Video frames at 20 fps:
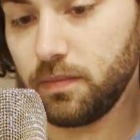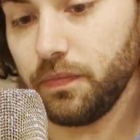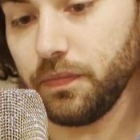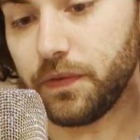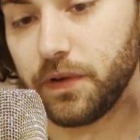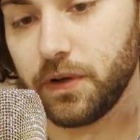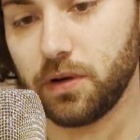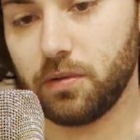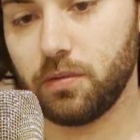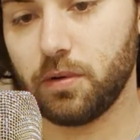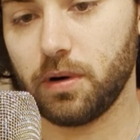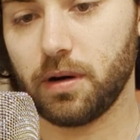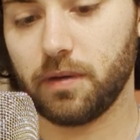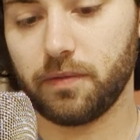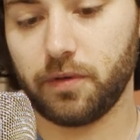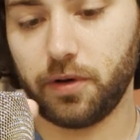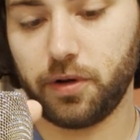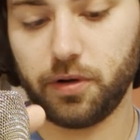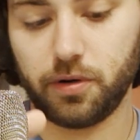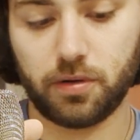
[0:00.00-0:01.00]

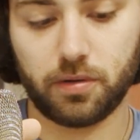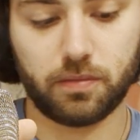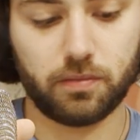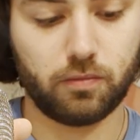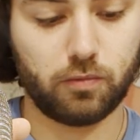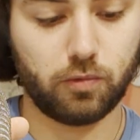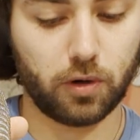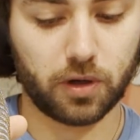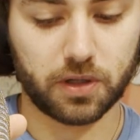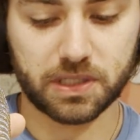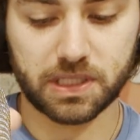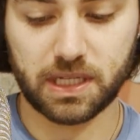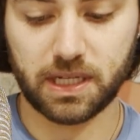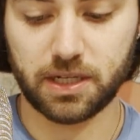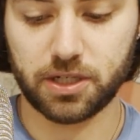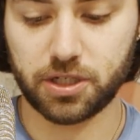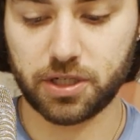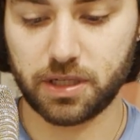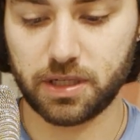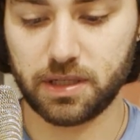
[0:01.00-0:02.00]
wherever your
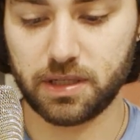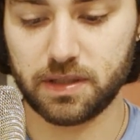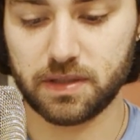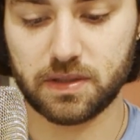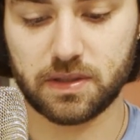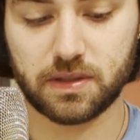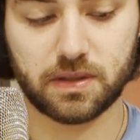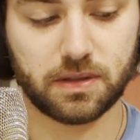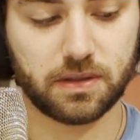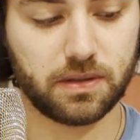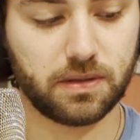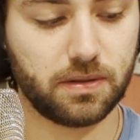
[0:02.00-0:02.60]
workstation is.